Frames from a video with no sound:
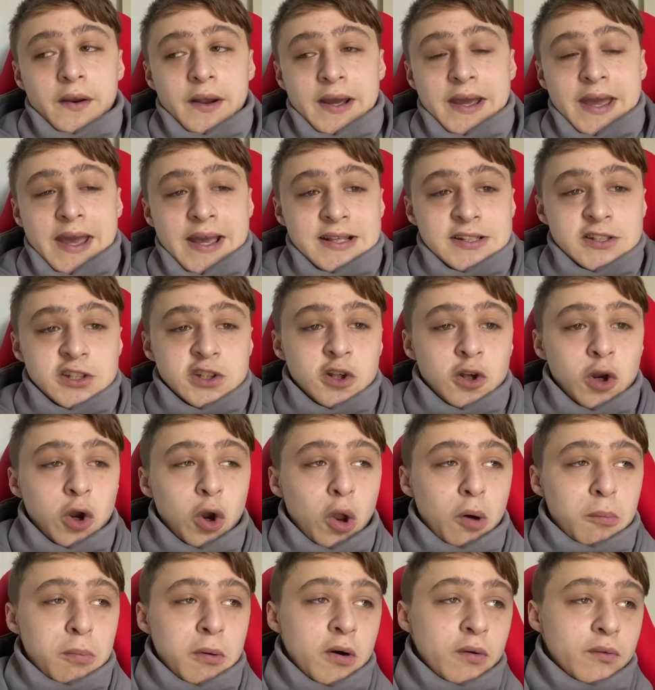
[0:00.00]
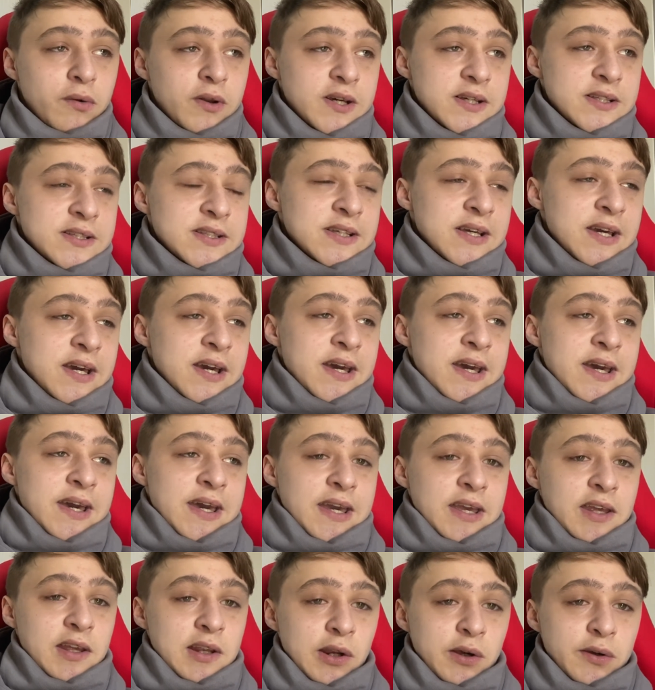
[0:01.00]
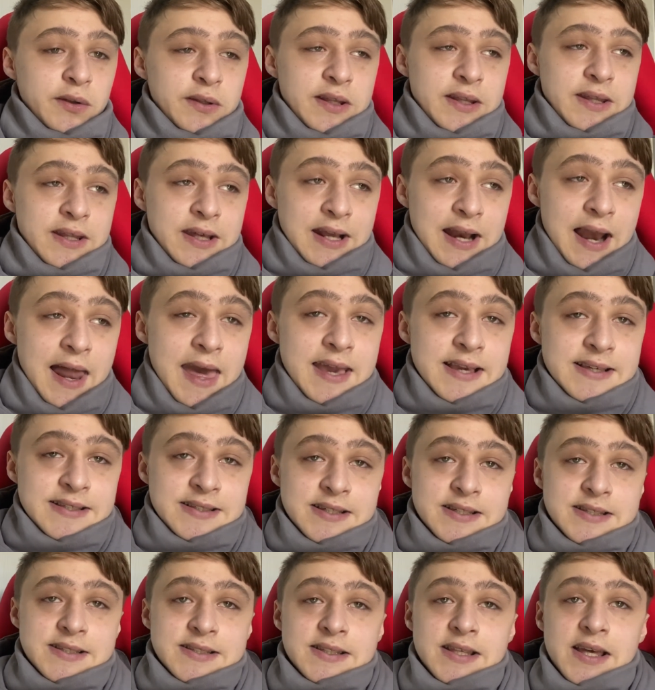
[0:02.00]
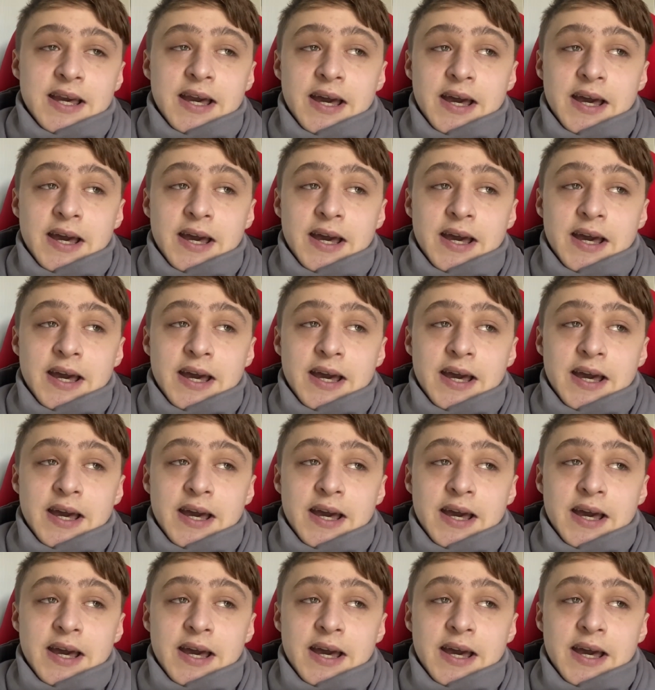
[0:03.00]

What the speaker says: against club owners, including the Glazers,